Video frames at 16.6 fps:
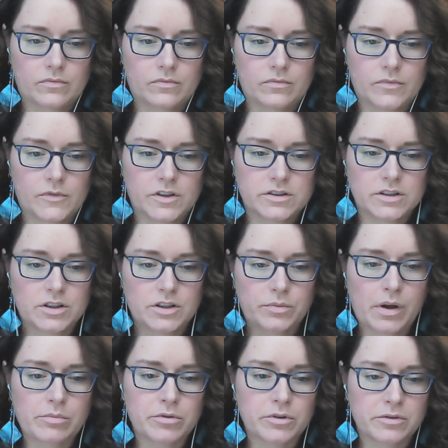You see the
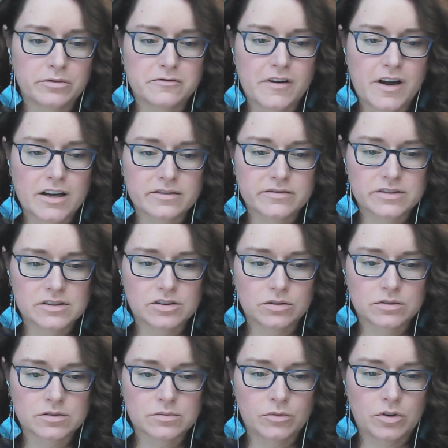Babylon 5, it's so
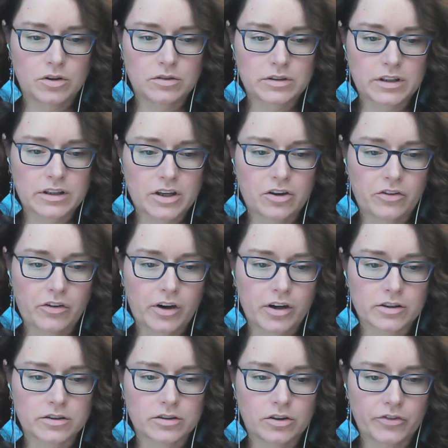small that the
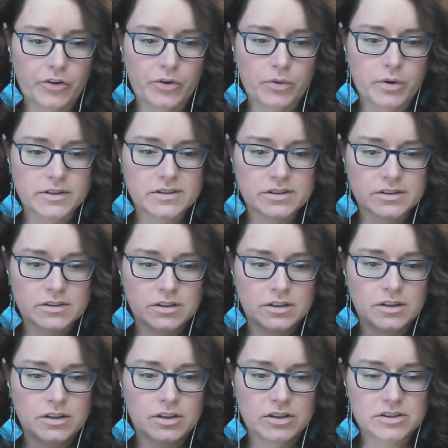other ones,
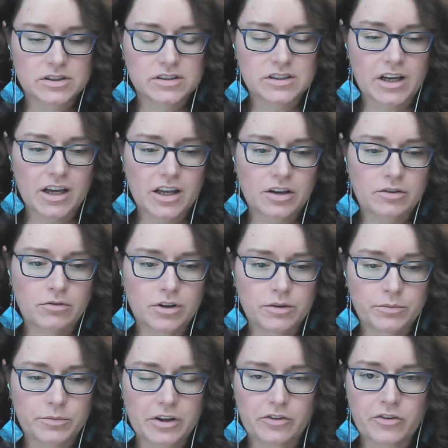it's a tiny one,
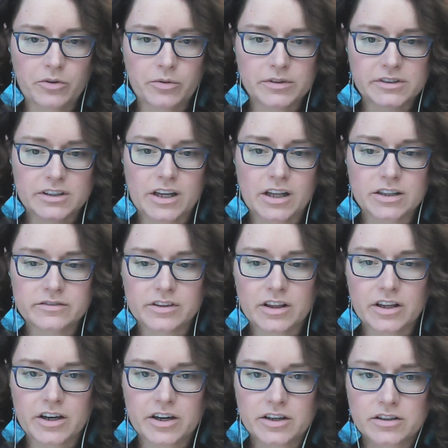but the other ones are not even
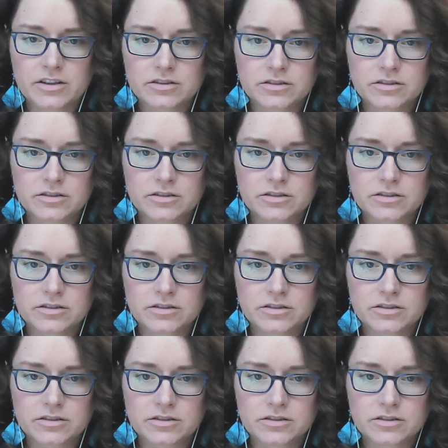there.